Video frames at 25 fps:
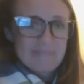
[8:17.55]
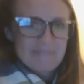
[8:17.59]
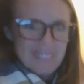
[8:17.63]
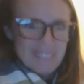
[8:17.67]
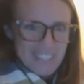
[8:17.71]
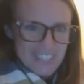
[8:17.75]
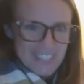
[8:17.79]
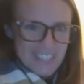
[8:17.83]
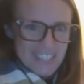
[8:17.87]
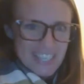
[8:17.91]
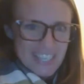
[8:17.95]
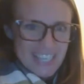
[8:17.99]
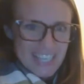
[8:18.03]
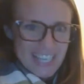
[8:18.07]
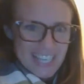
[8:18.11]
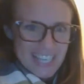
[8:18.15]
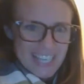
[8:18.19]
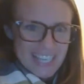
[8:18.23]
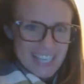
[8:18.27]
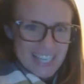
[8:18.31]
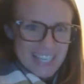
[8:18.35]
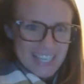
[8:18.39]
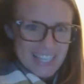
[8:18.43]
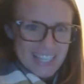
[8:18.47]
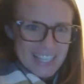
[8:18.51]
There
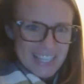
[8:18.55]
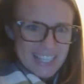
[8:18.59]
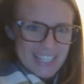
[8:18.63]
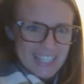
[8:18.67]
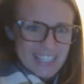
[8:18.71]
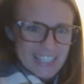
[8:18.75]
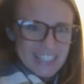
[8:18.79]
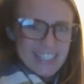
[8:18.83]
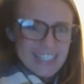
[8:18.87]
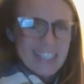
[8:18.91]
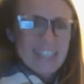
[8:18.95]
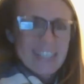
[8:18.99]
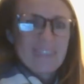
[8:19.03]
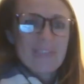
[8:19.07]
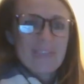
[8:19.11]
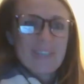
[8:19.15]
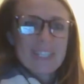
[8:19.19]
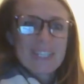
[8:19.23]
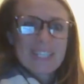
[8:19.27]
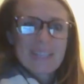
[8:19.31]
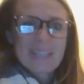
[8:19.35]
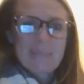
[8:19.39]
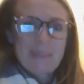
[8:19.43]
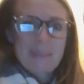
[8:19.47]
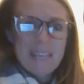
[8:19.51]
is.
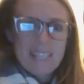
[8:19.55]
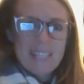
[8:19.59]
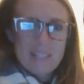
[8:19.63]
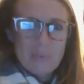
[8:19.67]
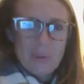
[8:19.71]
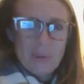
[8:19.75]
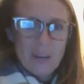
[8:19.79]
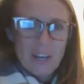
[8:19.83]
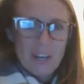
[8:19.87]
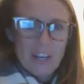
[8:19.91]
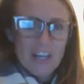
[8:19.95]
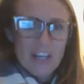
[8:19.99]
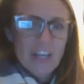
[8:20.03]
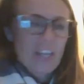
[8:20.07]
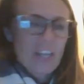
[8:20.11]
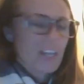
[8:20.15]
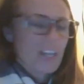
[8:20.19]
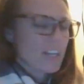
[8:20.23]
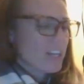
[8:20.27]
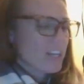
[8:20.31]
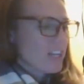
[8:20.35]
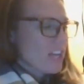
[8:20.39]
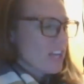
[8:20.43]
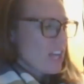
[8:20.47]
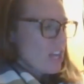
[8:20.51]
What's the base word?
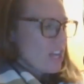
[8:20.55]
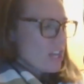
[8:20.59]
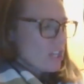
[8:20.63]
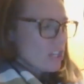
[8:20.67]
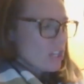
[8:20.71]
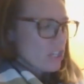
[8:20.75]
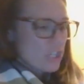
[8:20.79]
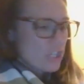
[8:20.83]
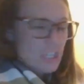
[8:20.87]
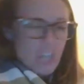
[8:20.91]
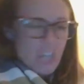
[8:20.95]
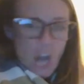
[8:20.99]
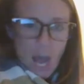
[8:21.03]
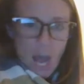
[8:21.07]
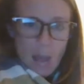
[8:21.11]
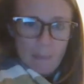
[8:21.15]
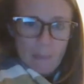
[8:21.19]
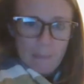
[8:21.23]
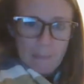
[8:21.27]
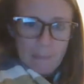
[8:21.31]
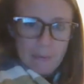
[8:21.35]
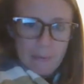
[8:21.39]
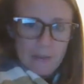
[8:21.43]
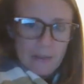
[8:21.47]
Shop.